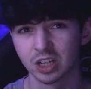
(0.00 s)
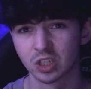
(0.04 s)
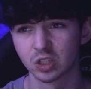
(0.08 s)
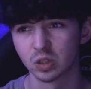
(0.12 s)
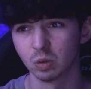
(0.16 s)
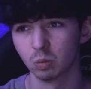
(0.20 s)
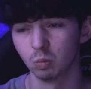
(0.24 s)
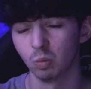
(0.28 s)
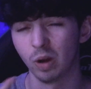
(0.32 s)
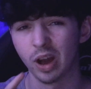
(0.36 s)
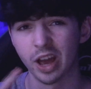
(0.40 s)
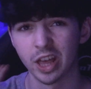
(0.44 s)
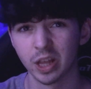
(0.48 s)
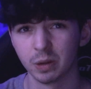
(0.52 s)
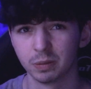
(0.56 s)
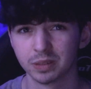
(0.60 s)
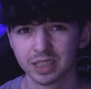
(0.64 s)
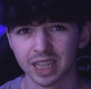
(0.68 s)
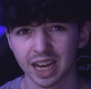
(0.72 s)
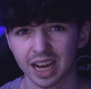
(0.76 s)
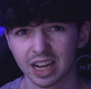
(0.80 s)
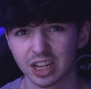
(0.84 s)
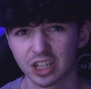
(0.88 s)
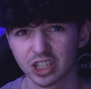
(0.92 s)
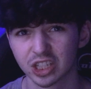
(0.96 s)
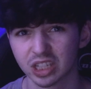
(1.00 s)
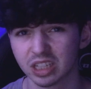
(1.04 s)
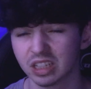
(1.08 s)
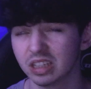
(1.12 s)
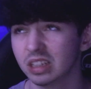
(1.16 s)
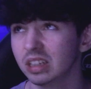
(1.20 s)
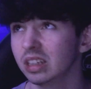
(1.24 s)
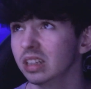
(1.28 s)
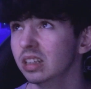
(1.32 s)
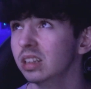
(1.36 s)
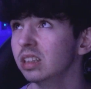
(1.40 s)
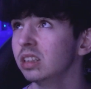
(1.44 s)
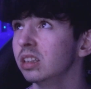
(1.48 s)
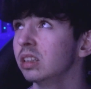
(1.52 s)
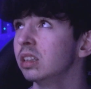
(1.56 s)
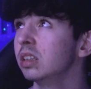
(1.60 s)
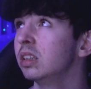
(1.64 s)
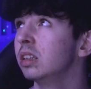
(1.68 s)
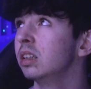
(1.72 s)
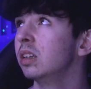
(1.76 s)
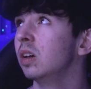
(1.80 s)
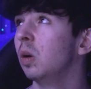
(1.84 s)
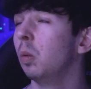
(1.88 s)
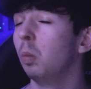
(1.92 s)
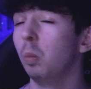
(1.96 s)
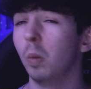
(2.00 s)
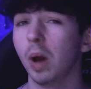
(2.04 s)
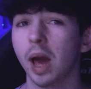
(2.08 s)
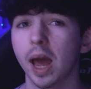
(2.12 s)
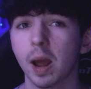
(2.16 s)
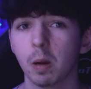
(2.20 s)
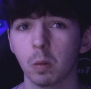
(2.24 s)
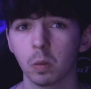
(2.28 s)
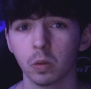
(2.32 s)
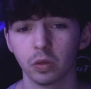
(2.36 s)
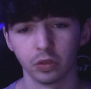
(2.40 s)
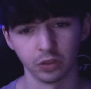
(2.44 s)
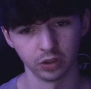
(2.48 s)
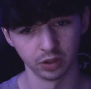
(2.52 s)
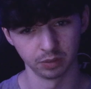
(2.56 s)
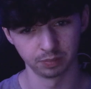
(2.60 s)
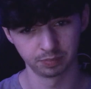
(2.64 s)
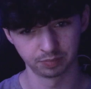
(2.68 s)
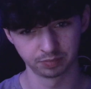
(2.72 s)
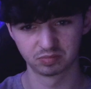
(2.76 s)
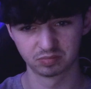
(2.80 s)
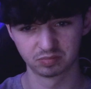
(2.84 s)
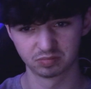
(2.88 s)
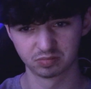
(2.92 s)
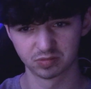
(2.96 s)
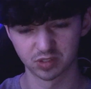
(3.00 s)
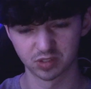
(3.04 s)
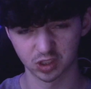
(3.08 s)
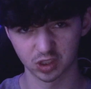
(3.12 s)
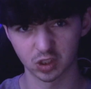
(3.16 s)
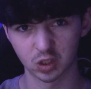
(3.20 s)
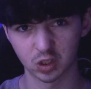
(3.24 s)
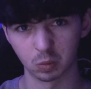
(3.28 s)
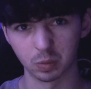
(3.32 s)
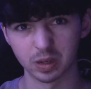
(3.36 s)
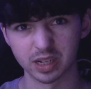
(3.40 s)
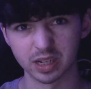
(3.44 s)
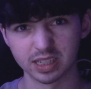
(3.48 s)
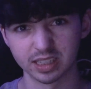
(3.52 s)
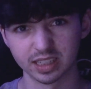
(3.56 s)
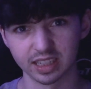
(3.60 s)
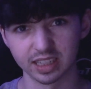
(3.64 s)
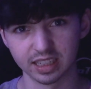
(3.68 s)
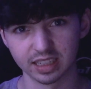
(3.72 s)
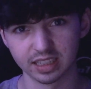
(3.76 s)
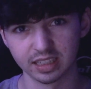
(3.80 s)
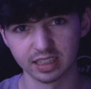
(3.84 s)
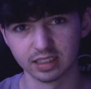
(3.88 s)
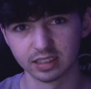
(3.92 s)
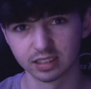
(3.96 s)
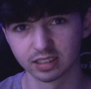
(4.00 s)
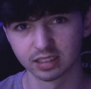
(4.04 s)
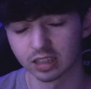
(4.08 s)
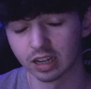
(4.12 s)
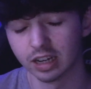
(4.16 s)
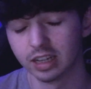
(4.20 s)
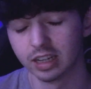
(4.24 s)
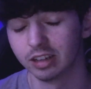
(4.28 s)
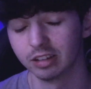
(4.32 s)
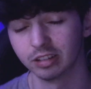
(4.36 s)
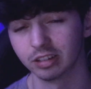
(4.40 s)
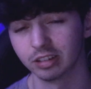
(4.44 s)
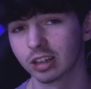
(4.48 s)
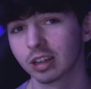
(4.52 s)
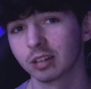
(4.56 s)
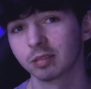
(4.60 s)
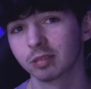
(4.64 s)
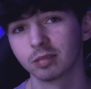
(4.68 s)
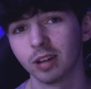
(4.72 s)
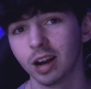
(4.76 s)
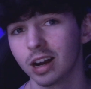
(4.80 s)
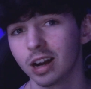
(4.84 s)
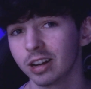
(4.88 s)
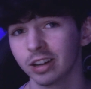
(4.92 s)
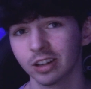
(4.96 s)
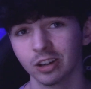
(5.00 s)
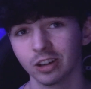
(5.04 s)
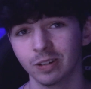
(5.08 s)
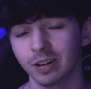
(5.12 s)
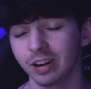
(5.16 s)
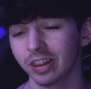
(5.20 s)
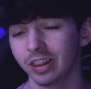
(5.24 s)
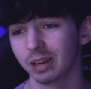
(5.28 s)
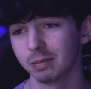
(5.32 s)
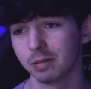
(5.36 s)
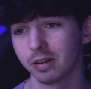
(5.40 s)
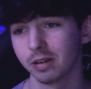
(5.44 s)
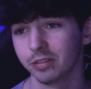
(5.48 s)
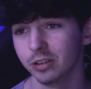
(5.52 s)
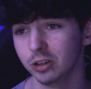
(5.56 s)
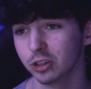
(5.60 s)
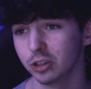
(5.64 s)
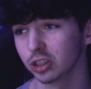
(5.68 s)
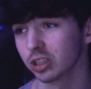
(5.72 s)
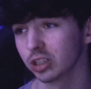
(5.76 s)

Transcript: and where you attach it and where on the screen it is. I don't know. I don't know anything about Fusion,